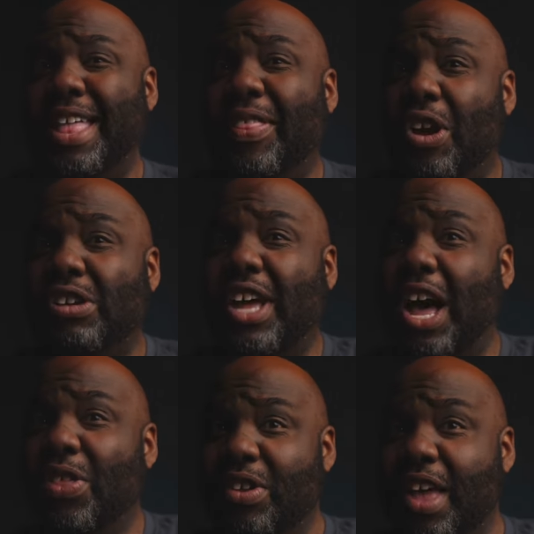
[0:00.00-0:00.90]
There's
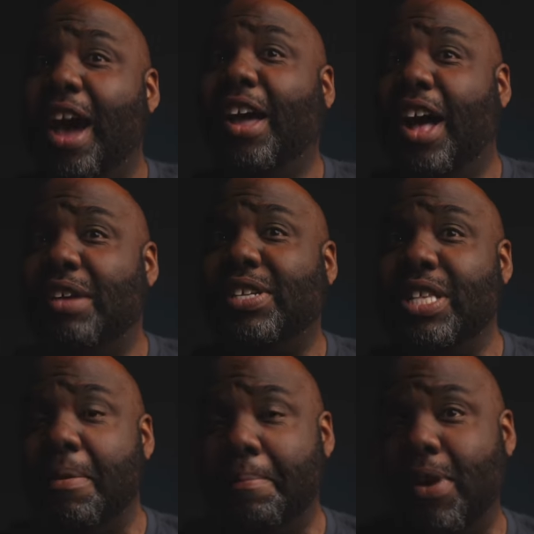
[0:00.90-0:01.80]
other knockoffs and
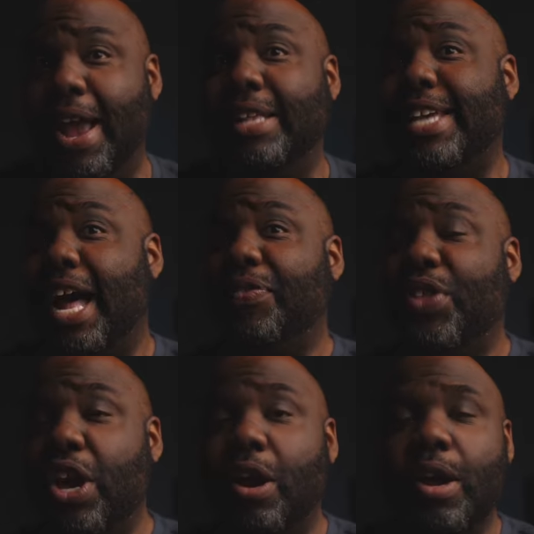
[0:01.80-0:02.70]
there are brands out
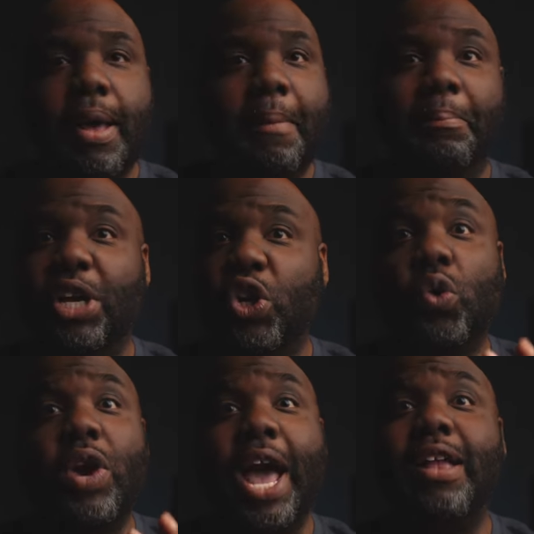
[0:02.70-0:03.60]
there, but
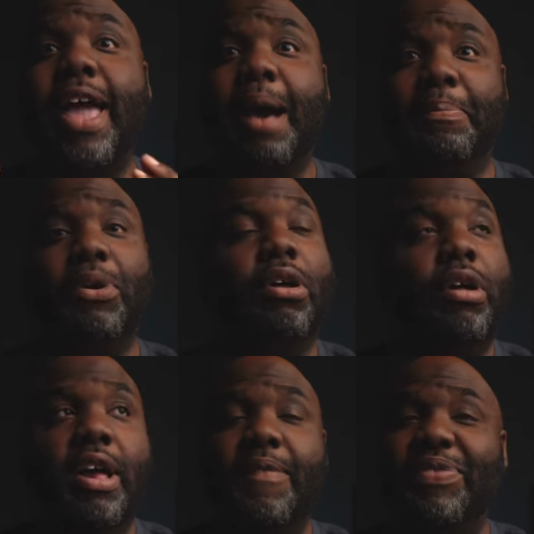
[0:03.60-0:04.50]
Crown
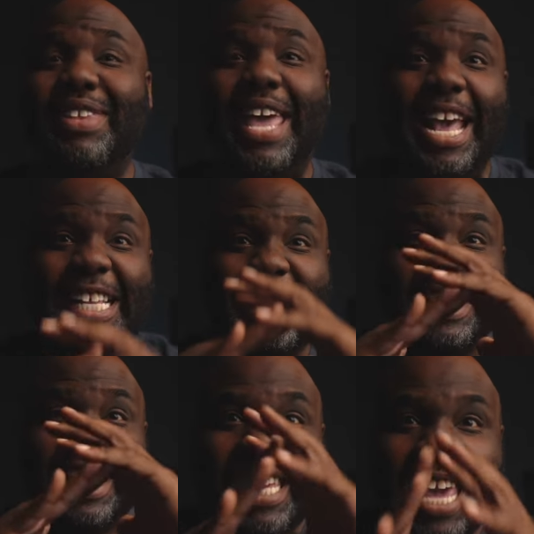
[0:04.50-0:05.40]
Apple takes
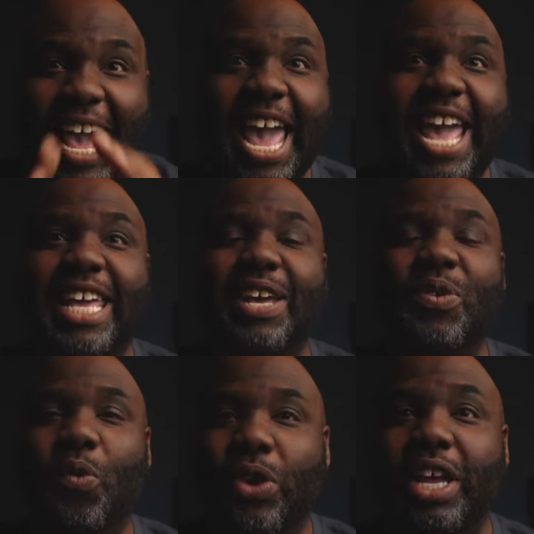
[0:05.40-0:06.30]
the cake
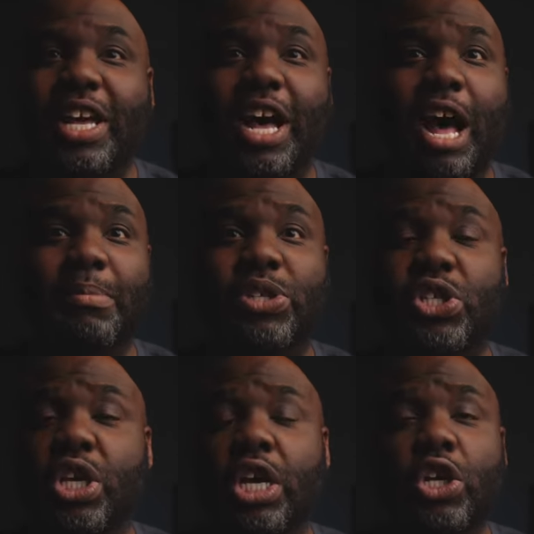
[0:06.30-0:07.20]
when it comes
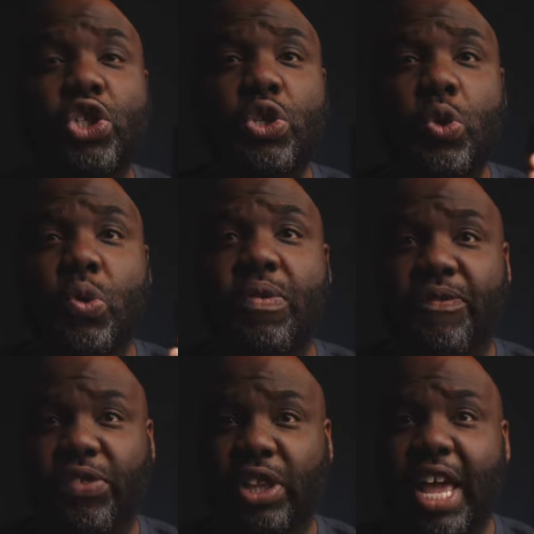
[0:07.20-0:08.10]
to
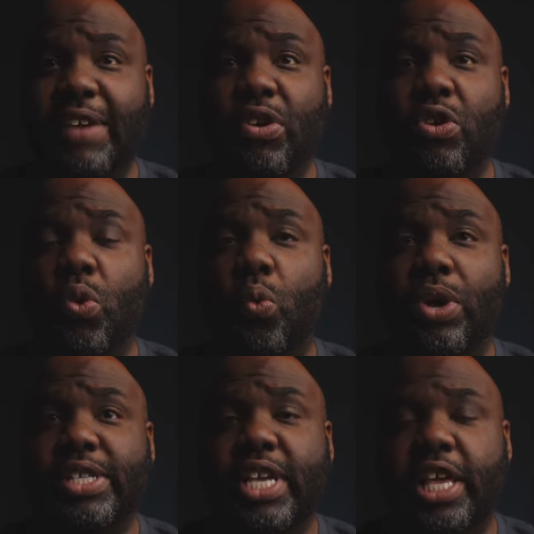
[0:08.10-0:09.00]
flavored
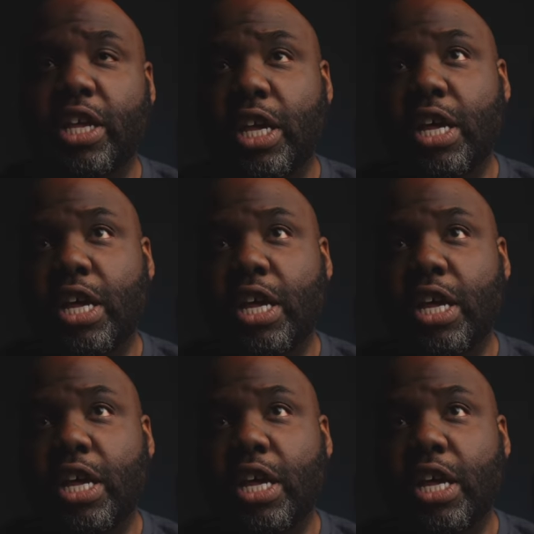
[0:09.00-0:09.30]
whiskey.